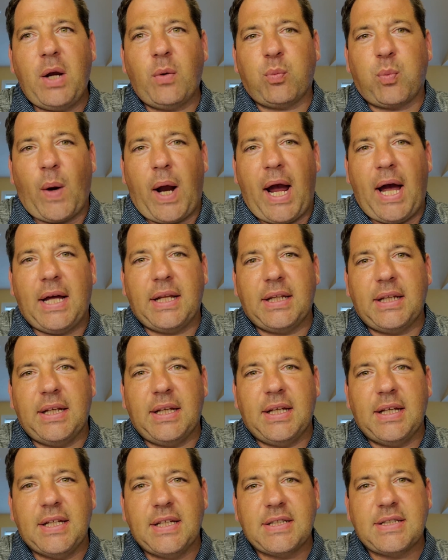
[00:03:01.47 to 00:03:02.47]
rant
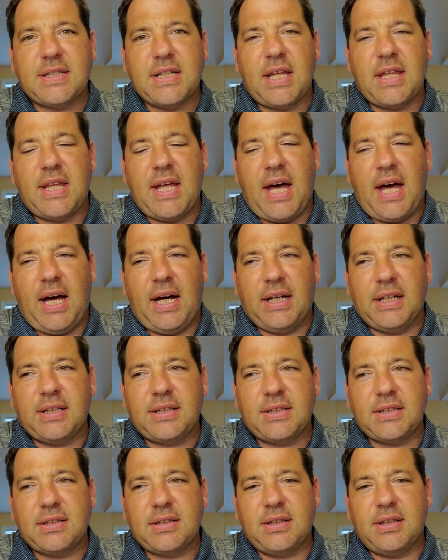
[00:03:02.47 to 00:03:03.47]
is
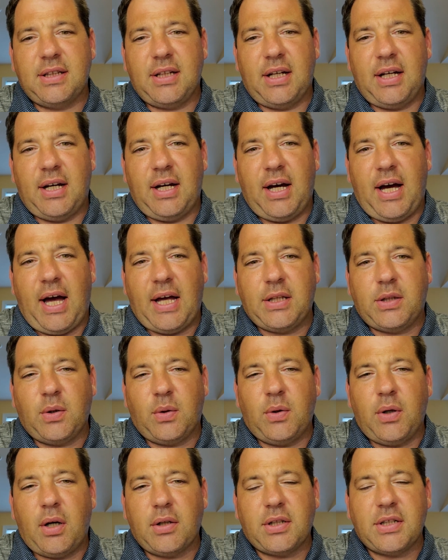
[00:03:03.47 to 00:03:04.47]
that I
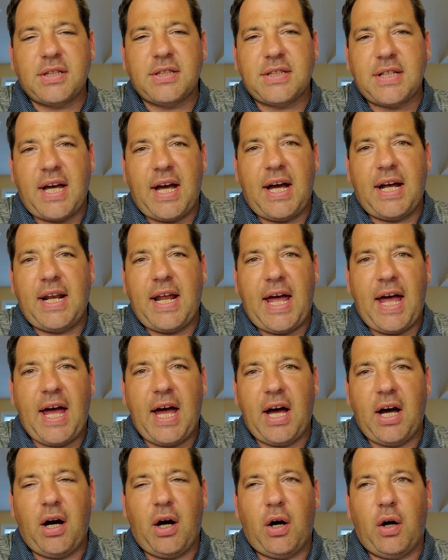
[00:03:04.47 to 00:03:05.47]
don't understand
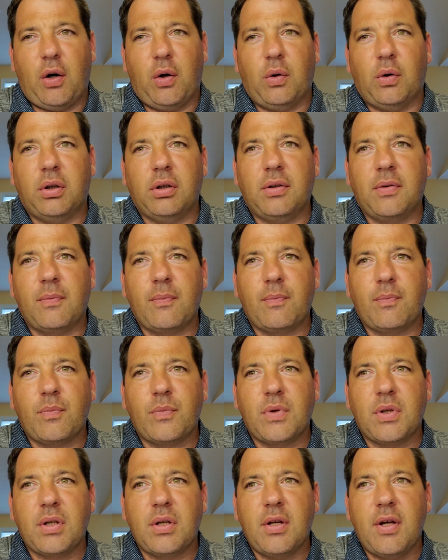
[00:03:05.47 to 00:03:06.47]
how
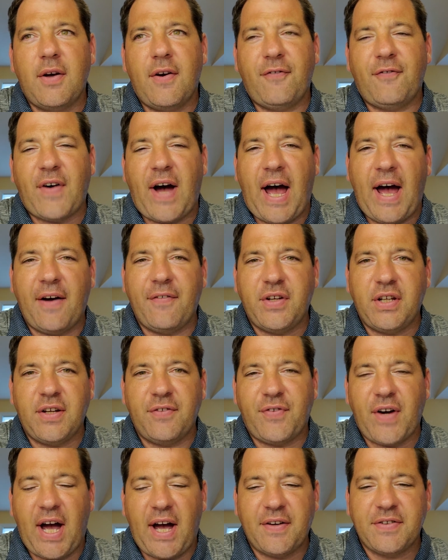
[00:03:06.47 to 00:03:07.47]
five,
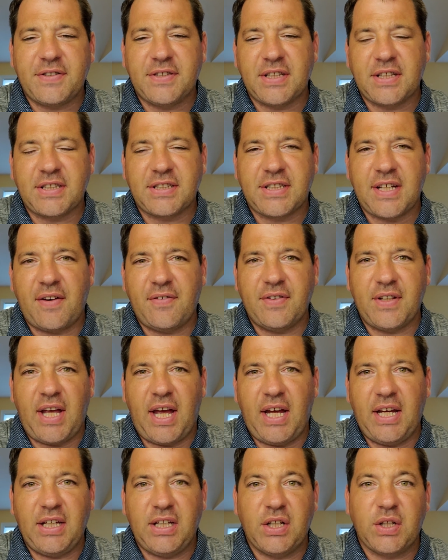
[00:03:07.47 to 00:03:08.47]
six, seven,
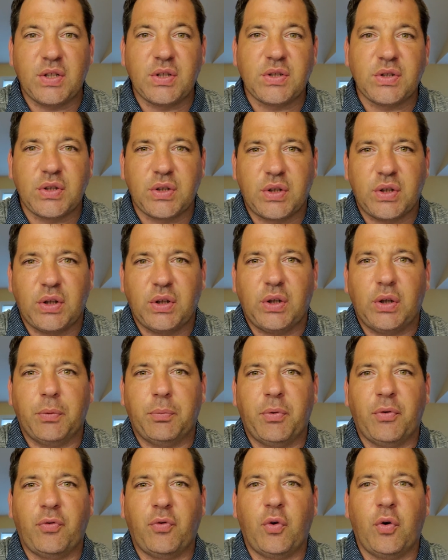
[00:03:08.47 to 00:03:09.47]
8 years ago,
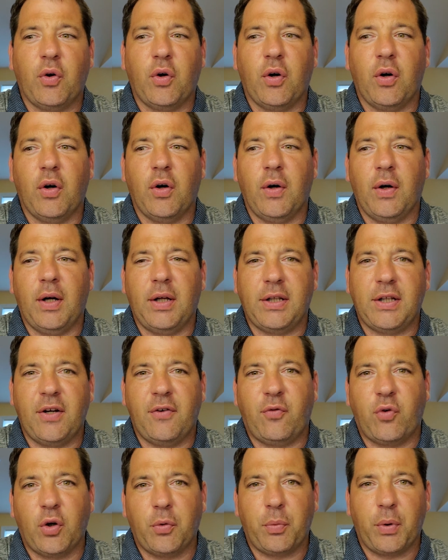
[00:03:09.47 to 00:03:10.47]
before the
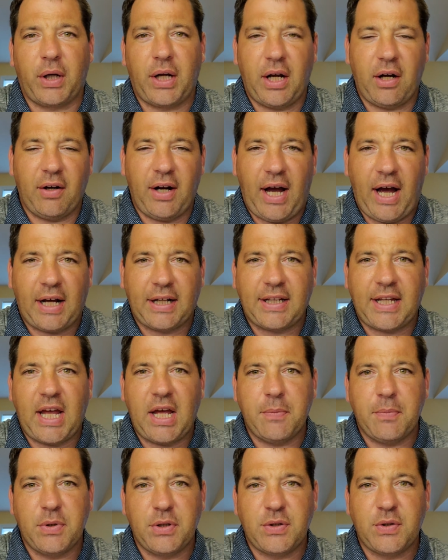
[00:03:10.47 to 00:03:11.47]
Affordable Care Act
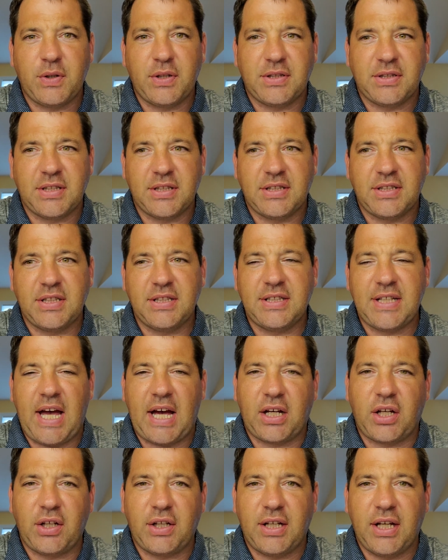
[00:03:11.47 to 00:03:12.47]
came into existence, I
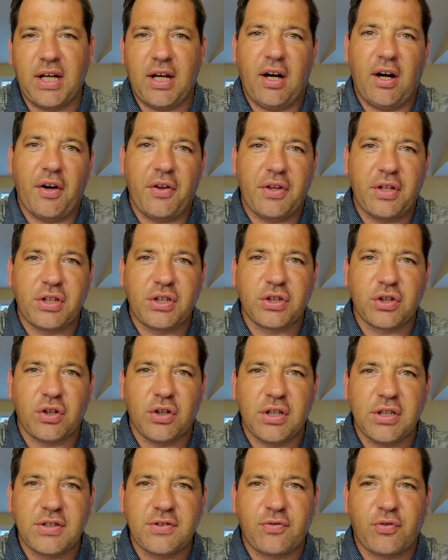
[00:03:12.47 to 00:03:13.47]
can get health
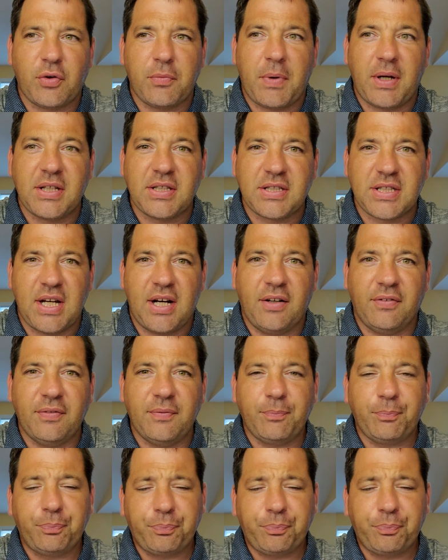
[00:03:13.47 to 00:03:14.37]
insurance for myself